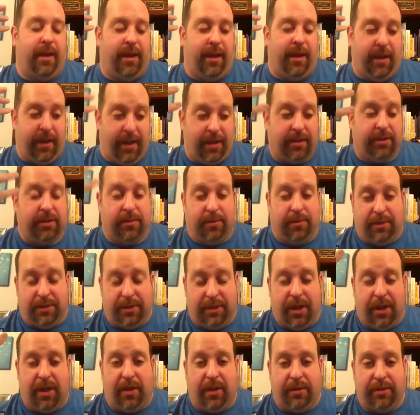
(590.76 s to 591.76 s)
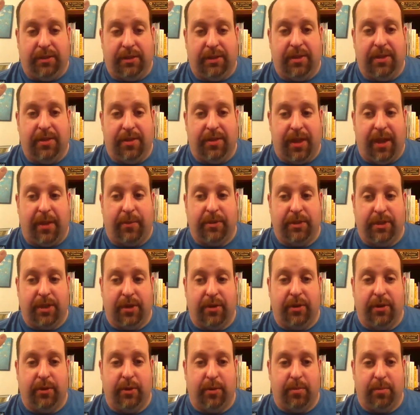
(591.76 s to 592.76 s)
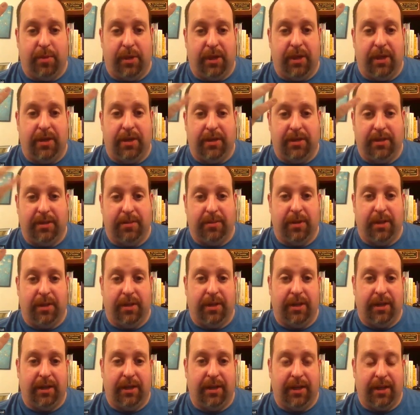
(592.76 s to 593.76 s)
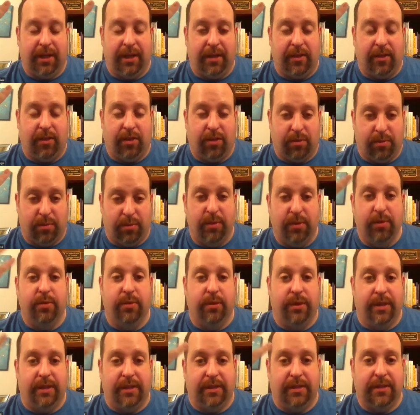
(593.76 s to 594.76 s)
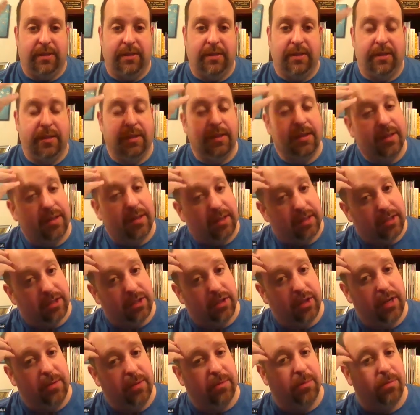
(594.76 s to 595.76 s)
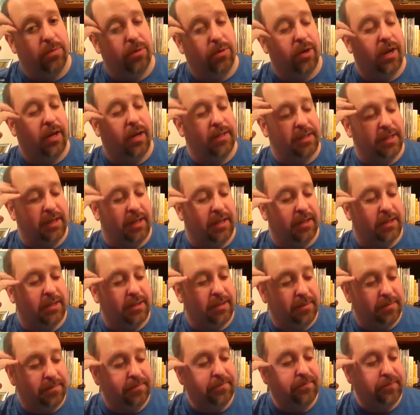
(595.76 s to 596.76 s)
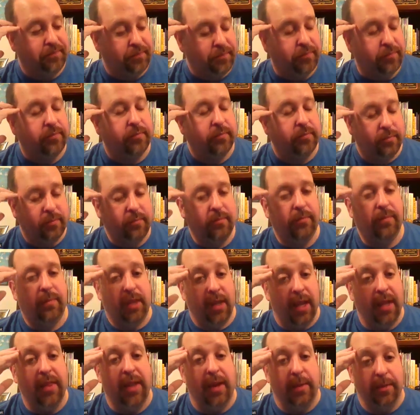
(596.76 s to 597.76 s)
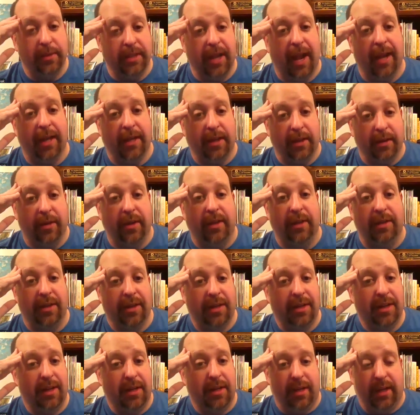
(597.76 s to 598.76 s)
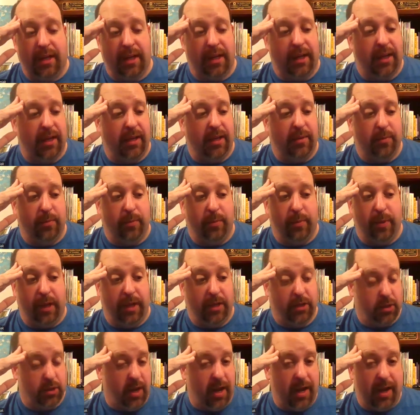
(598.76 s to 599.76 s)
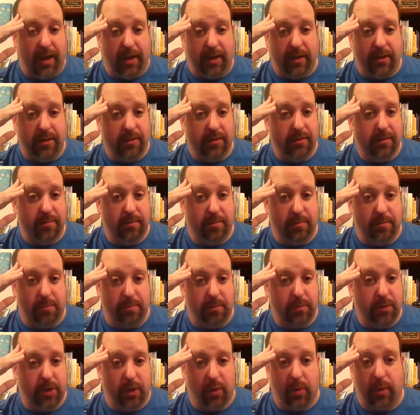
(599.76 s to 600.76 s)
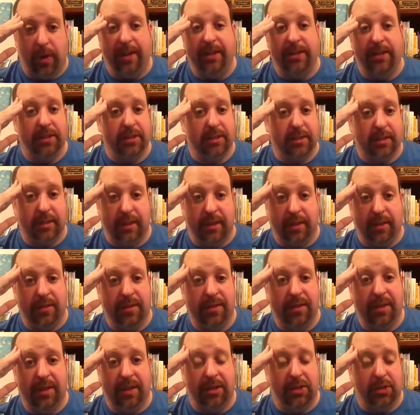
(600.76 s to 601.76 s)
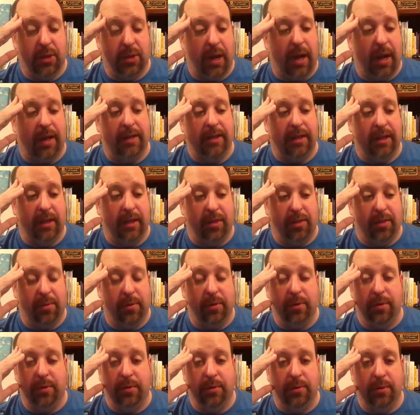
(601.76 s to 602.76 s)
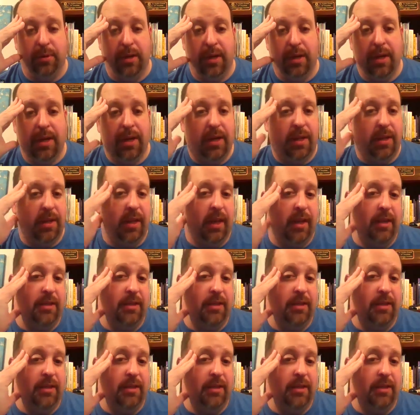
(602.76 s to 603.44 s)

And as a result, that was going to impede his ability to get through this treatment process. And that was accurate. He tried courageously. he tried to get through the